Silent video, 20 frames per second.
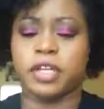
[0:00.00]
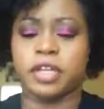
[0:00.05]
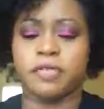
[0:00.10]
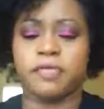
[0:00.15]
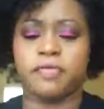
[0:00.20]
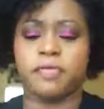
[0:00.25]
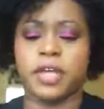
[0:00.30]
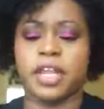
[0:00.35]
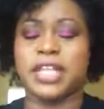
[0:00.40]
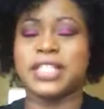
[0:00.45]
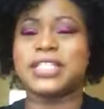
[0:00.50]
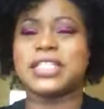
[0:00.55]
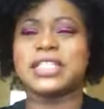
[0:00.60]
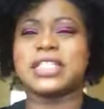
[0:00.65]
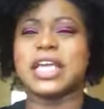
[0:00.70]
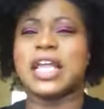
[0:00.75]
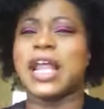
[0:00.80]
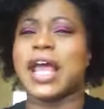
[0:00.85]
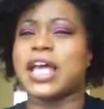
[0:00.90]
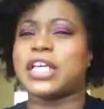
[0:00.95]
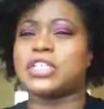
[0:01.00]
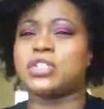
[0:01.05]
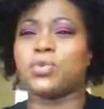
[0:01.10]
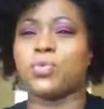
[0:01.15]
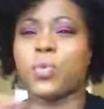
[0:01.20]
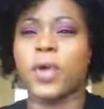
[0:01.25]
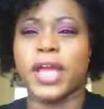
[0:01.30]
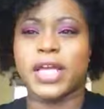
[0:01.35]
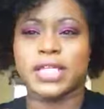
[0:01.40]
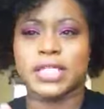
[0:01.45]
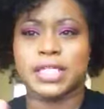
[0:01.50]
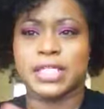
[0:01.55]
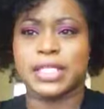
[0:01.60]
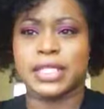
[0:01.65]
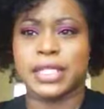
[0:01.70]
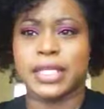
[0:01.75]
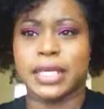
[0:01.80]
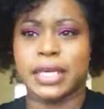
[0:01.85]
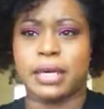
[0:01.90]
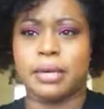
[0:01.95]
And it has great
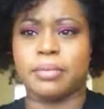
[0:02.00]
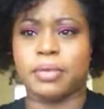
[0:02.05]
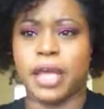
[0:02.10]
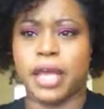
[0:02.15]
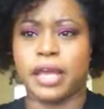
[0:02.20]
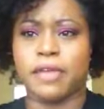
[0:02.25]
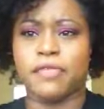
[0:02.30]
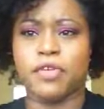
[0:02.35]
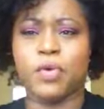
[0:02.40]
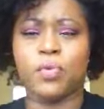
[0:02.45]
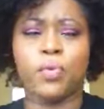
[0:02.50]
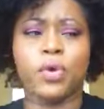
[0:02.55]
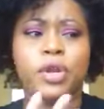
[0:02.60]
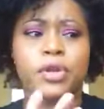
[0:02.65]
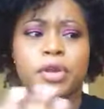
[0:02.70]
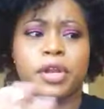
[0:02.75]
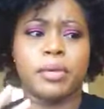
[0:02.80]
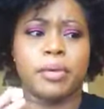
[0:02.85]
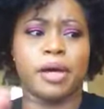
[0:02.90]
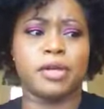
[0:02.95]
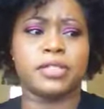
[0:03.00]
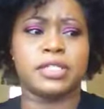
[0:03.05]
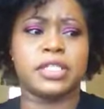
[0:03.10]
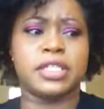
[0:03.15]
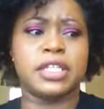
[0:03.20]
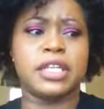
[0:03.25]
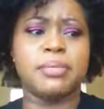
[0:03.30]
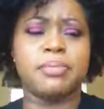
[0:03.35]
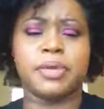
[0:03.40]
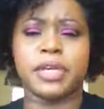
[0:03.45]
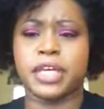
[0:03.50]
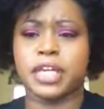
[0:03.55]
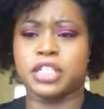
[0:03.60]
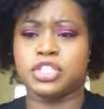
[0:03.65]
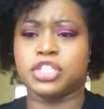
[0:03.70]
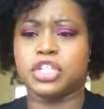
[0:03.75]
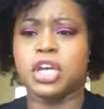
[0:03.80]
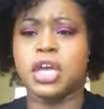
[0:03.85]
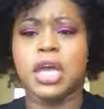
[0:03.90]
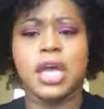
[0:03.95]
slip. Like, if you're wondering about
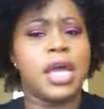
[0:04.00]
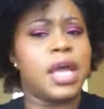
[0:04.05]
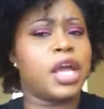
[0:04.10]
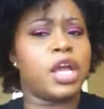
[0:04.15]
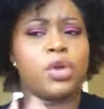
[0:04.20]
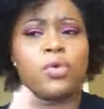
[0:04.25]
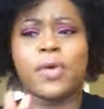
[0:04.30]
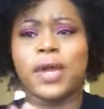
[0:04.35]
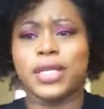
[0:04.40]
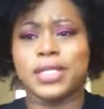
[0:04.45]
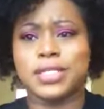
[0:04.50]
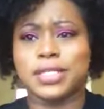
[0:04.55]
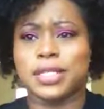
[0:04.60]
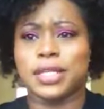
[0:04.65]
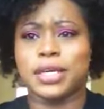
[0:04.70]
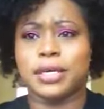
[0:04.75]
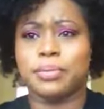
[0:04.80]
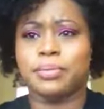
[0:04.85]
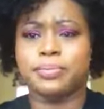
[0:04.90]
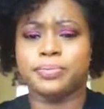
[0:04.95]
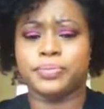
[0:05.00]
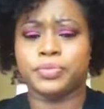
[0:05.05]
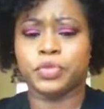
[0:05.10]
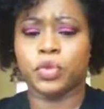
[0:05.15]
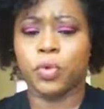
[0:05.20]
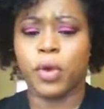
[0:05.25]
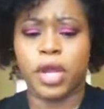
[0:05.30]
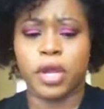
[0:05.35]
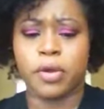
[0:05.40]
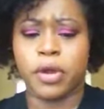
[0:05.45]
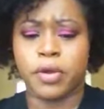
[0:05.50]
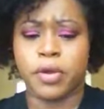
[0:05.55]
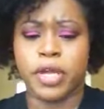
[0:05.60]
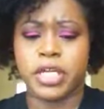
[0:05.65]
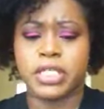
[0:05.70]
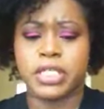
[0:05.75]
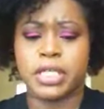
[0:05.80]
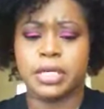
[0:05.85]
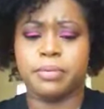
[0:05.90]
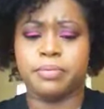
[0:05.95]
slippage, great slip. Great, great,
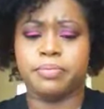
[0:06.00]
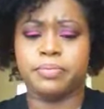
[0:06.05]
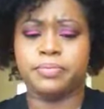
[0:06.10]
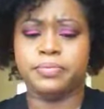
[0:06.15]
great slip.